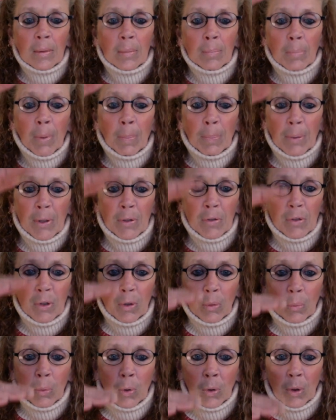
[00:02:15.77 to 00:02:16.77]
Babesia
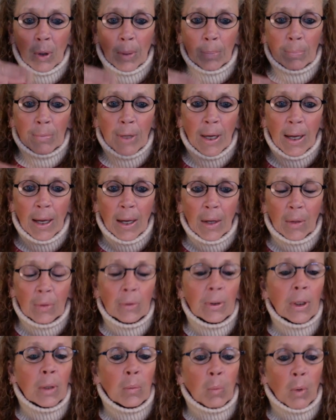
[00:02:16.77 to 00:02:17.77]
will come down
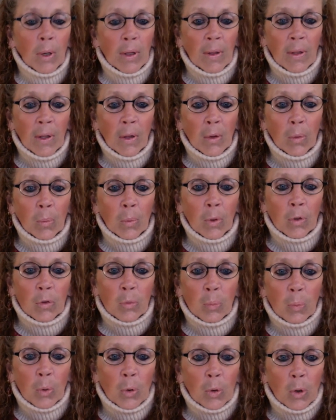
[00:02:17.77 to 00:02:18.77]
and one of the other ones
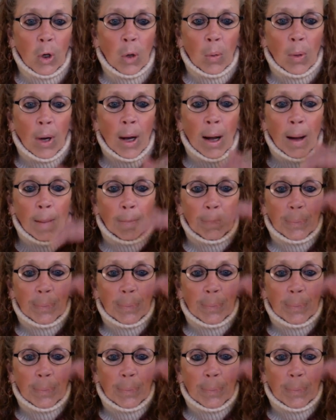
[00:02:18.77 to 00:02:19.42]
will go up.